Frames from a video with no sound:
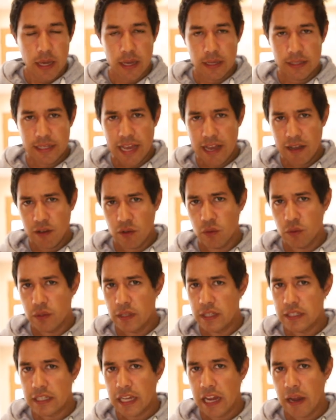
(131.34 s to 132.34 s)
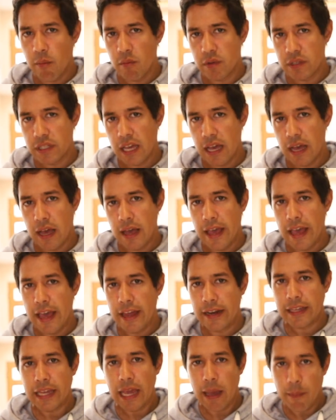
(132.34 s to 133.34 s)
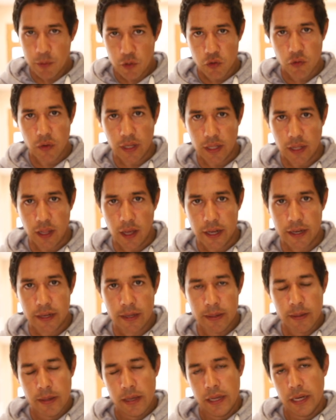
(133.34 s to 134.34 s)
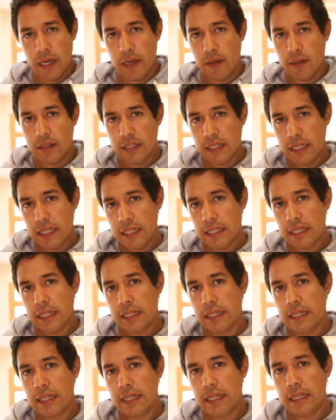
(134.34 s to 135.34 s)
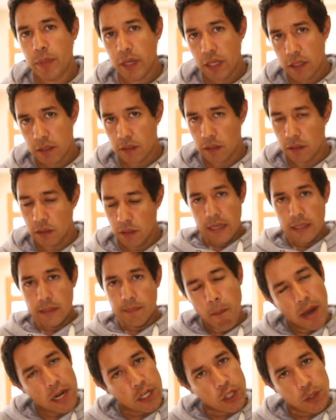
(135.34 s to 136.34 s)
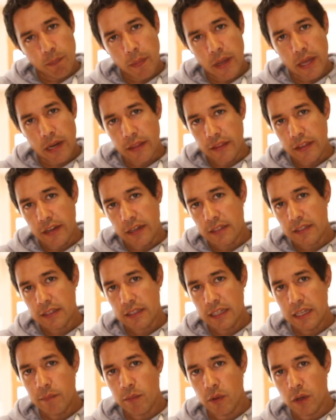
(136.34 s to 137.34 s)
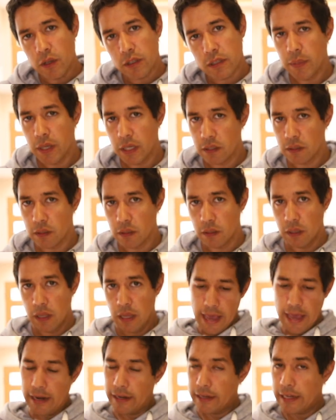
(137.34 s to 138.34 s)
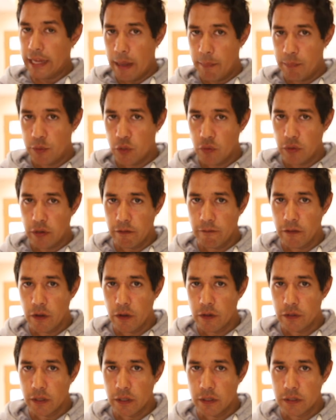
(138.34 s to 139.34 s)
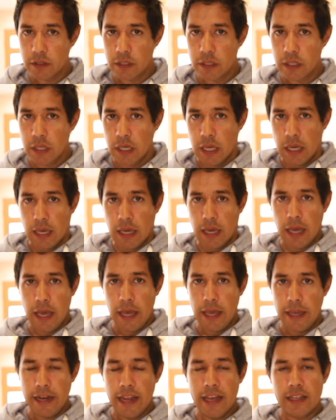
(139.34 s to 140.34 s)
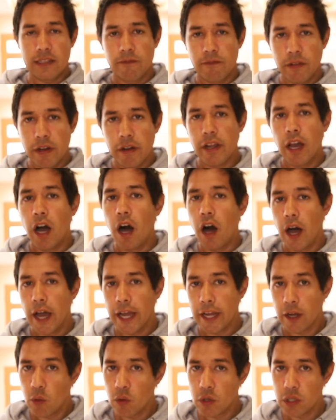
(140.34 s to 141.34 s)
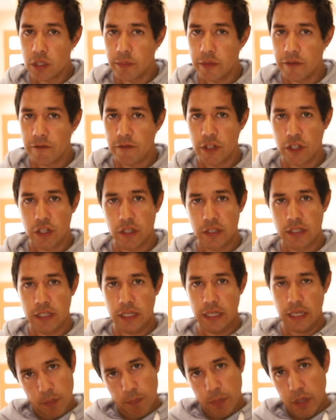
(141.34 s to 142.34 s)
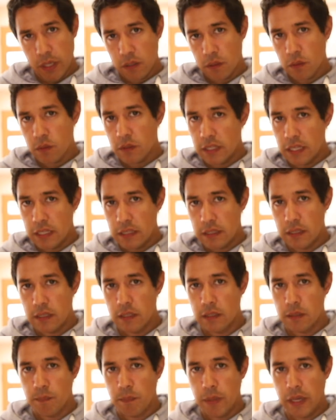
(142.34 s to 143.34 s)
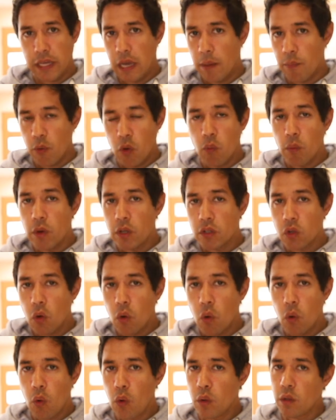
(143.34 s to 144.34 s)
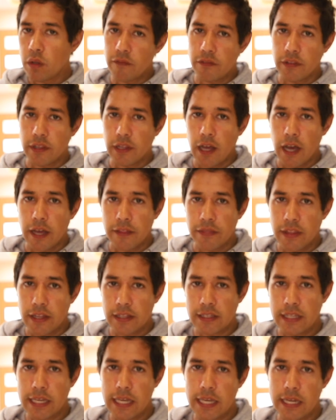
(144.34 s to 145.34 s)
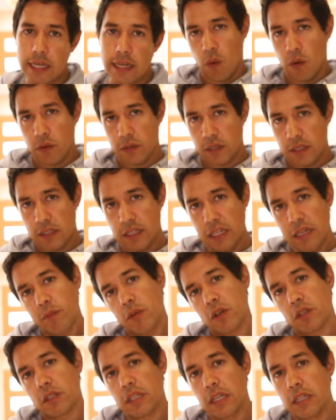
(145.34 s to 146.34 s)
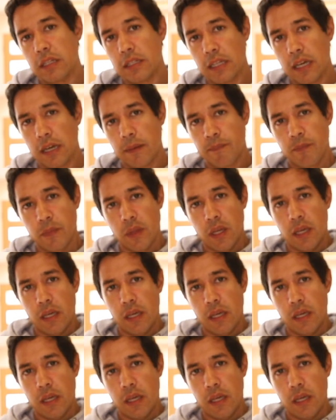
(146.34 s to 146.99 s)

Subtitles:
is how good these cameras are at capturing light. Now, a CCD pixel is much better than a CMOS pixel at capturing photons. It has a very high quantum efficiency. The pixel sensors pick up almost all of the light that's hit, whereas a CMOS sensor